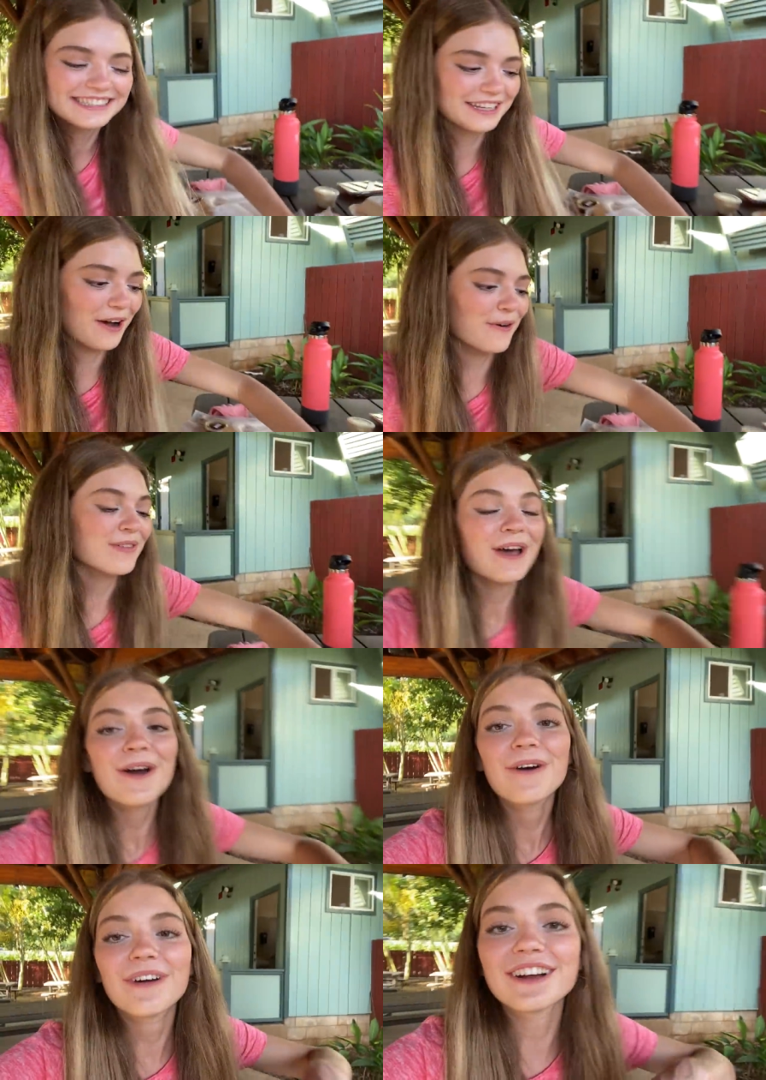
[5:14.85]
So
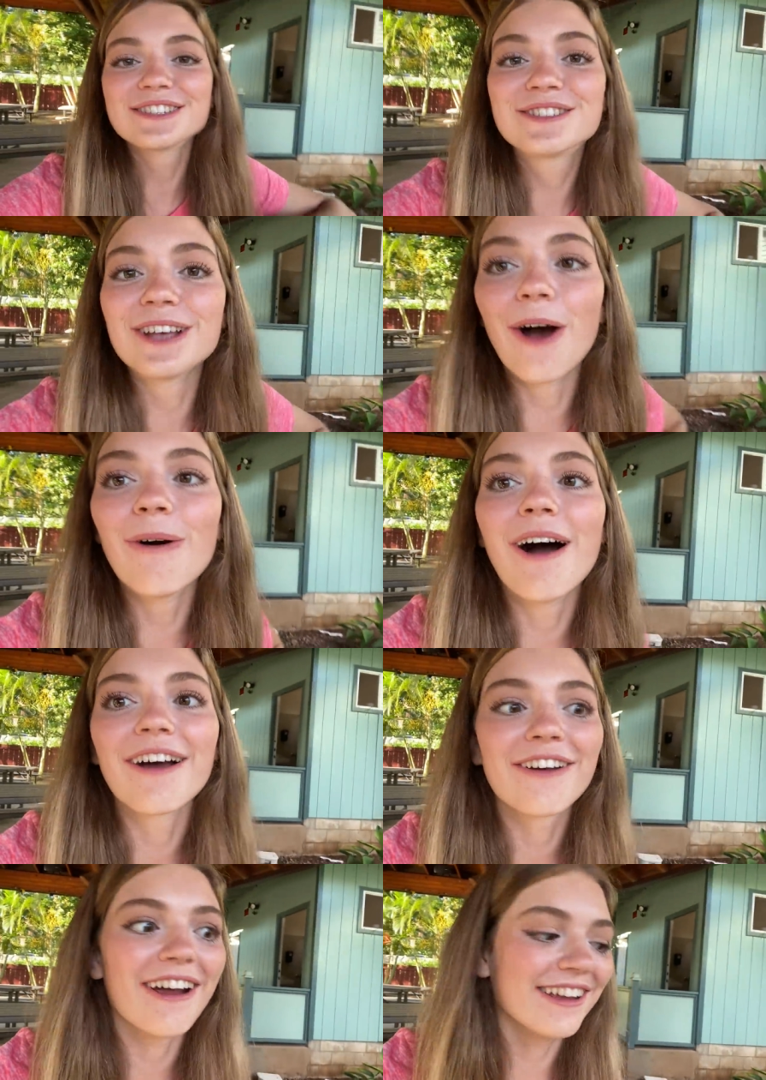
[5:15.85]
we're so
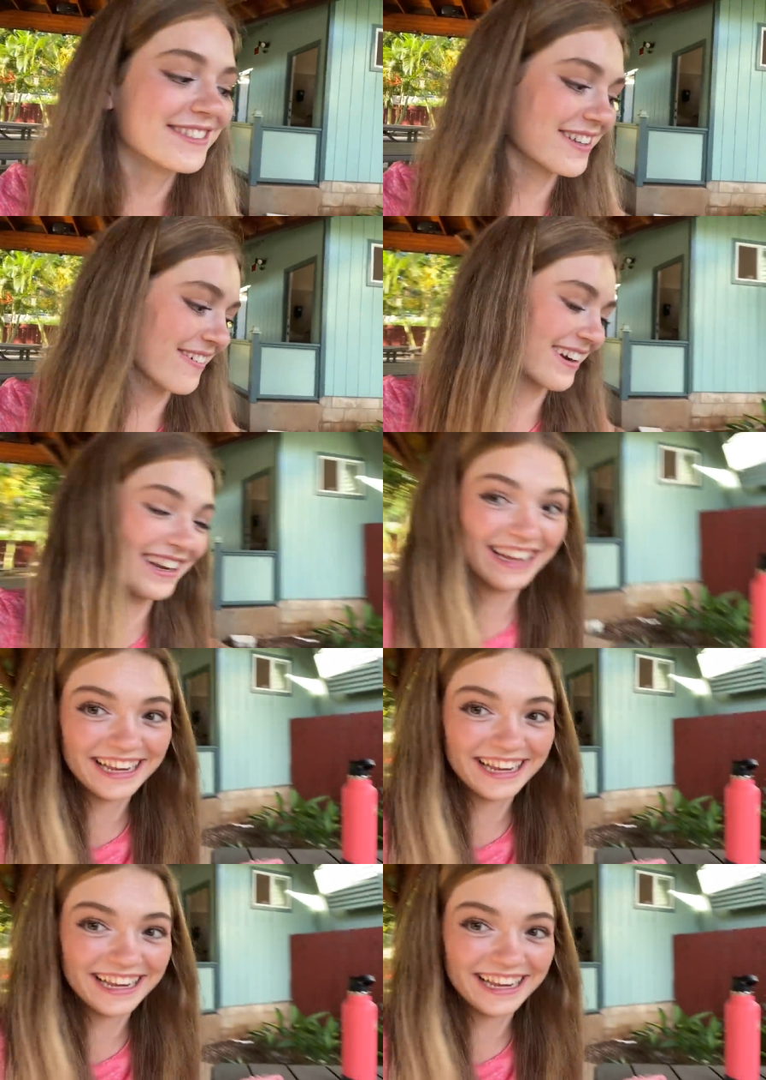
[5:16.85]
hungry, so we're gonna